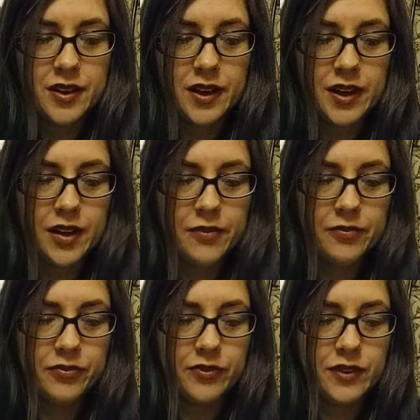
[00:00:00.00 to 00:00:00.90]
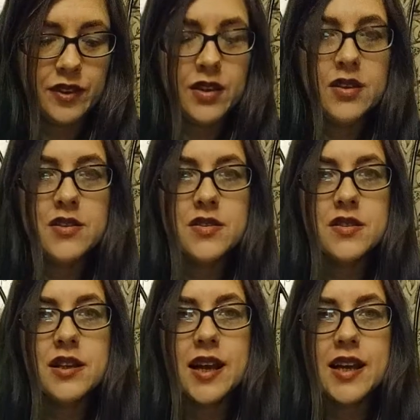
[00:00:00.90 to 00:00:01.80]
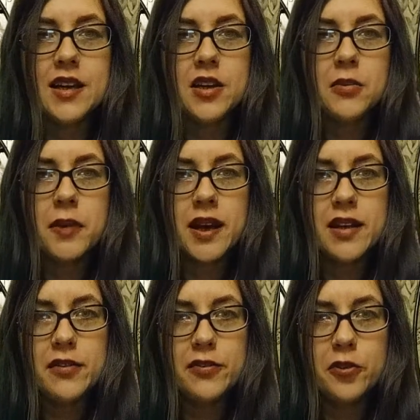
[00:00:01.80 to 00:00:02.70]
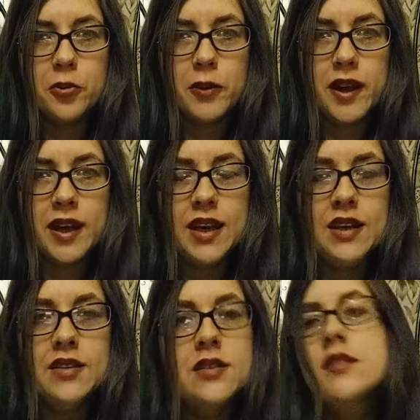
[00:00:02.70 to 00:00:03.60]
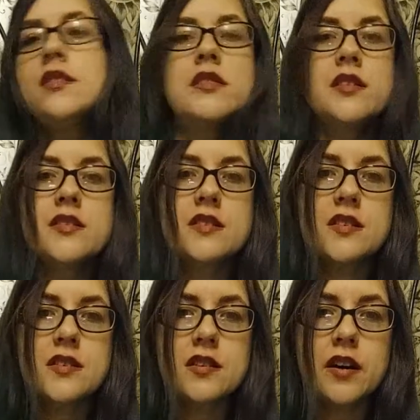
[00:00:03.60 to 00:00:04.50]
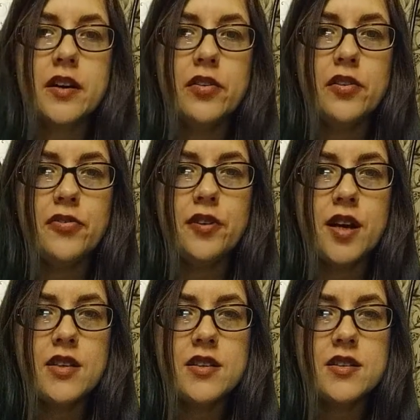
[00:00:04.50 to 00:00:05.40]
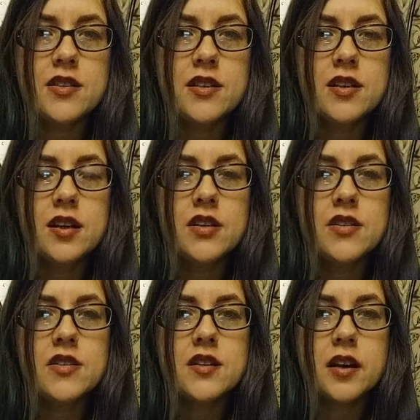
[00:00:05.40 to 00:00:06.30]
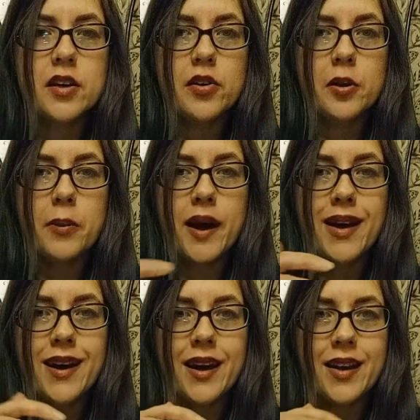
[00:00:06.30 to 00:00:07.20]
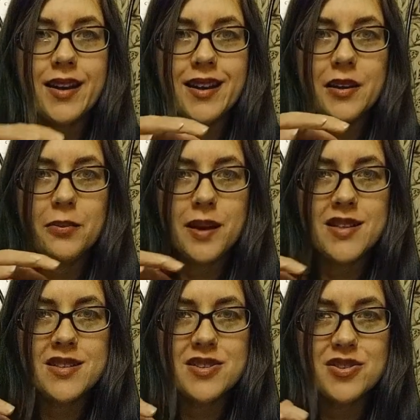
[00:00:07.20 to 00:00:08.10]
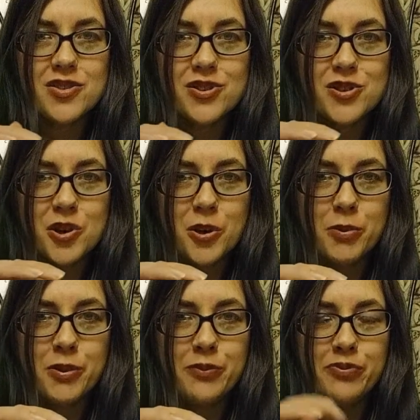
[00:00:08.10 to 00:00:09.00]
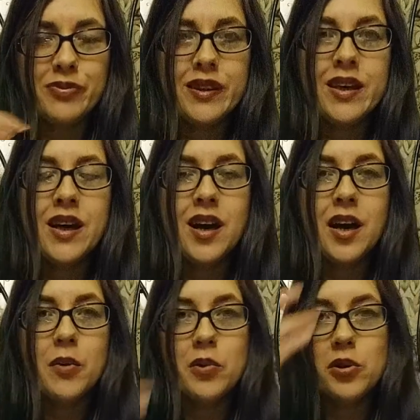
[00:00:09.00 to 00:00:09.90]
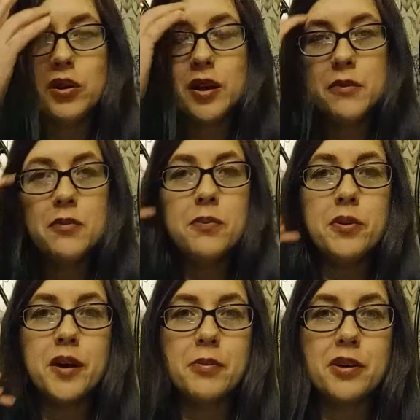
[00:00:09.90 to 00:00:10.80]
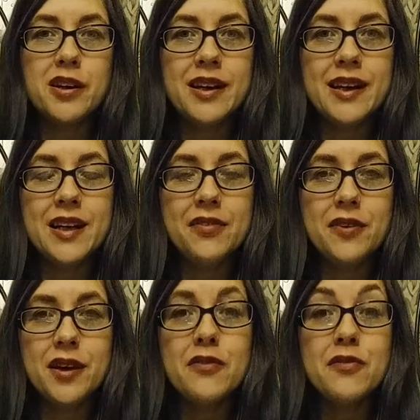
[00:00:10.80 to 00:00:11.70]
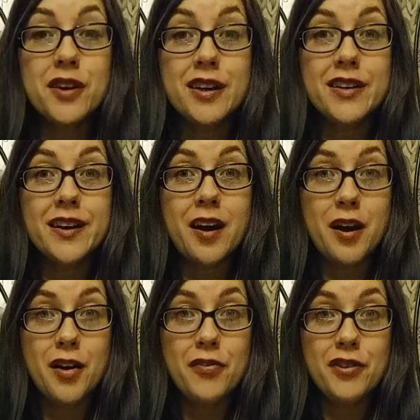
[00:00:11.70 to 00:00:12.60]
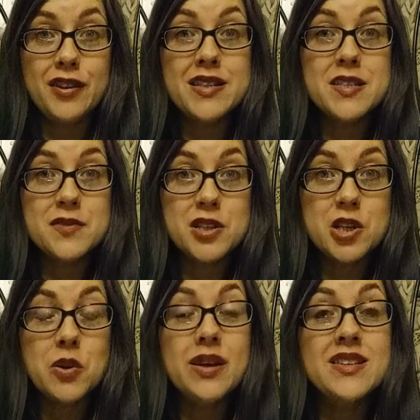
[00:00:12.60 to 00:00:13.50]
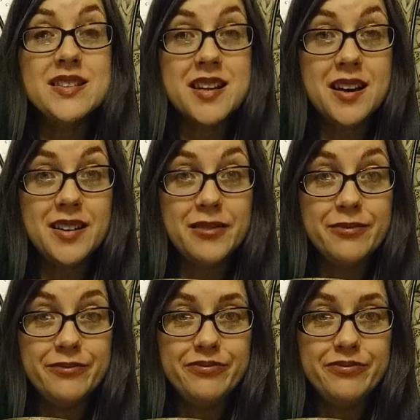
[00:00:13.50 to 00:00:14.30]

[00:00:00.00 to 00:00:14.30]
Okay. So the lady who made it for me does a design on the front, a design on the back, and a little message on the top. I will put up her link if I can find it after this video is done.